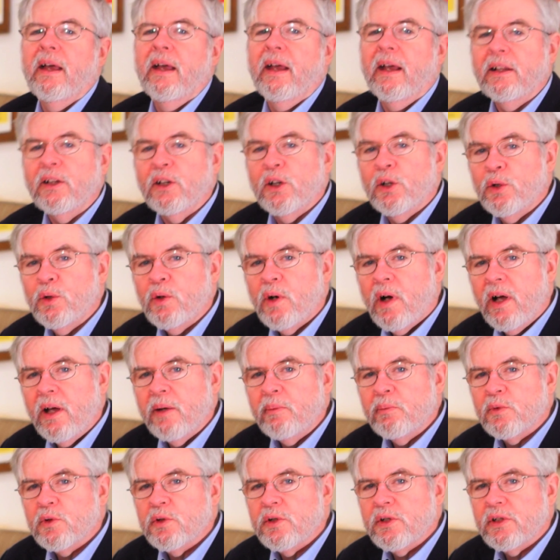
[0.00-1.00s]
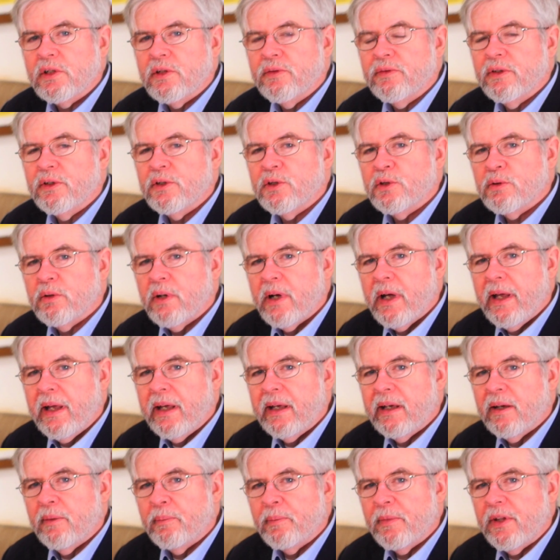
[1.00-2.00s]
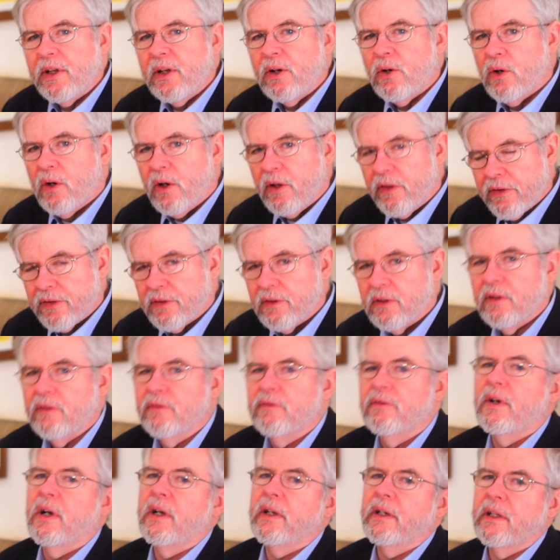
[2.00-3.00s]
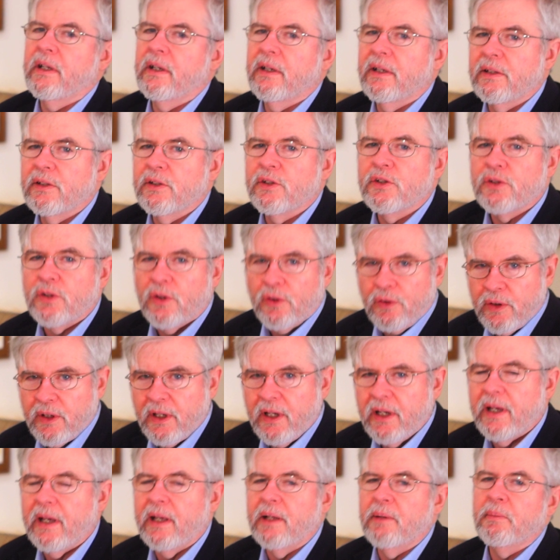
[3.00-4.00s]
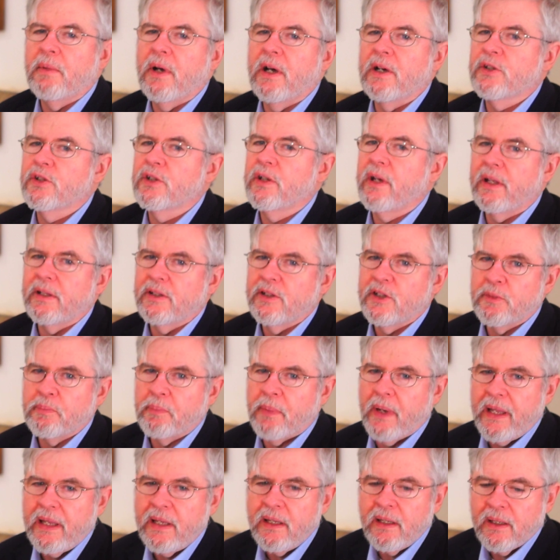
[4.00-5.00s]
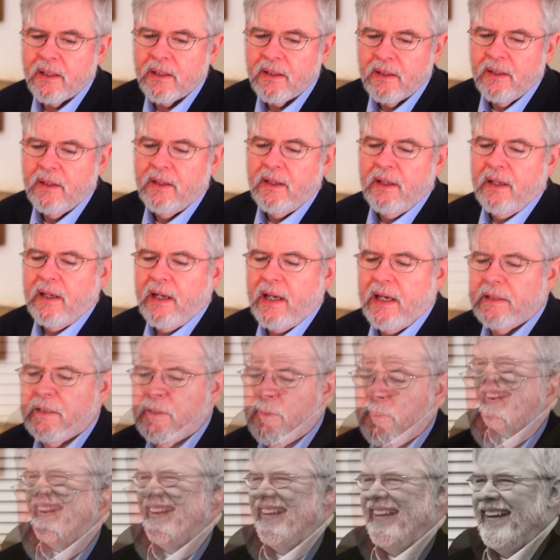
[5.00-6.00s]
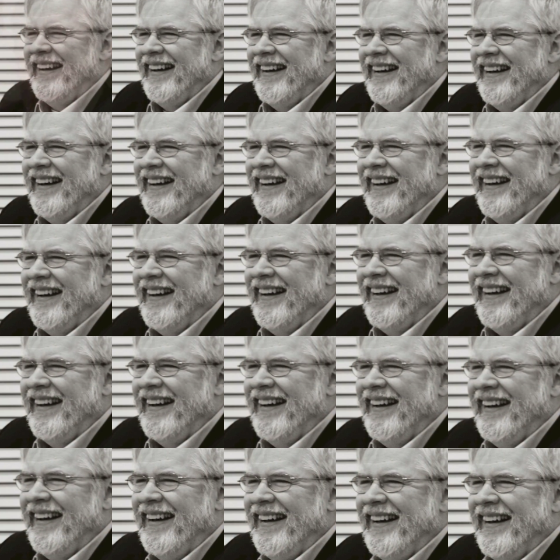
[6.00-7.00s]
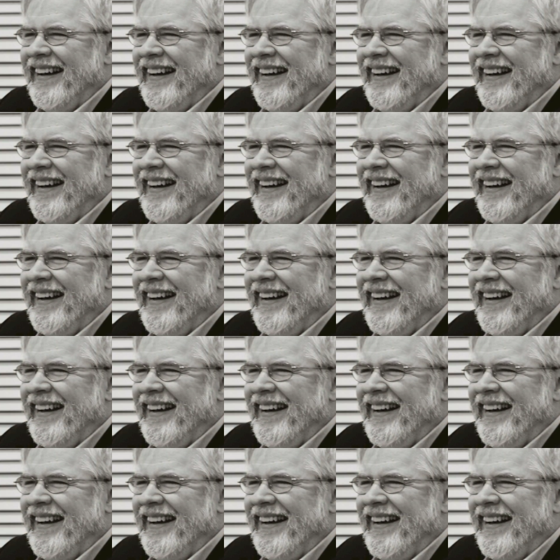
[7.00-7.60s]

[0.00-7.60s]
Hello, I'm Christopher Durang. I'm the author of Vanya and Sonya and Masha and Spike at the Bucks County Playhouse.